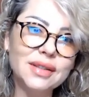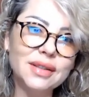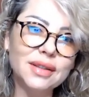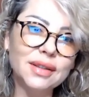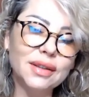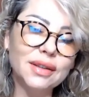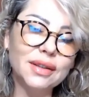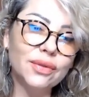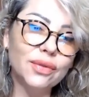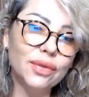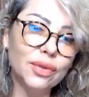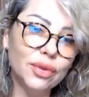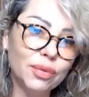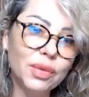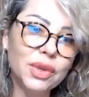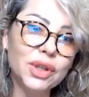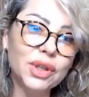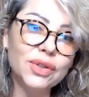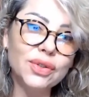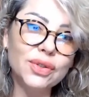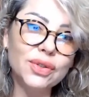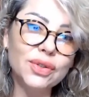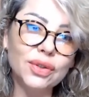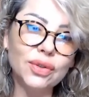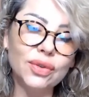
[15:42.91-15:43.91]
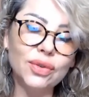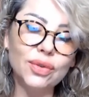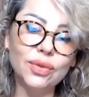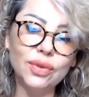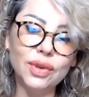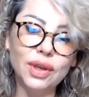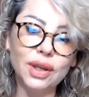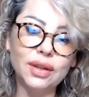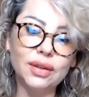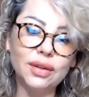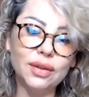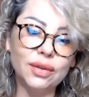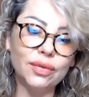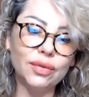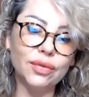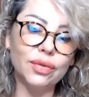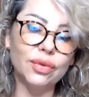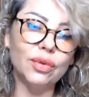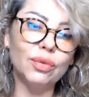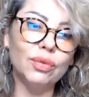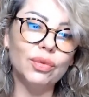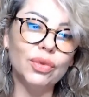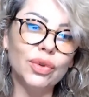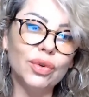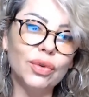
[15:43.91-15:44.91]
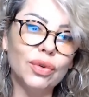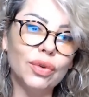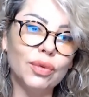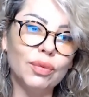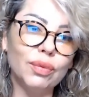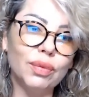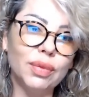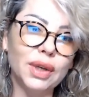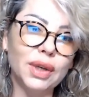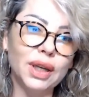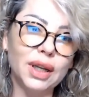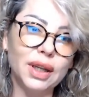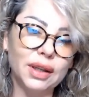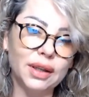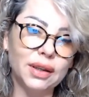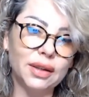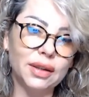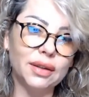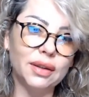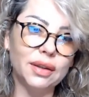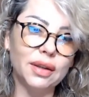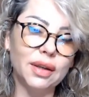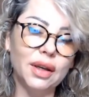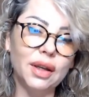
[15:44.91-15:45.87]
the information you're getting from your plate.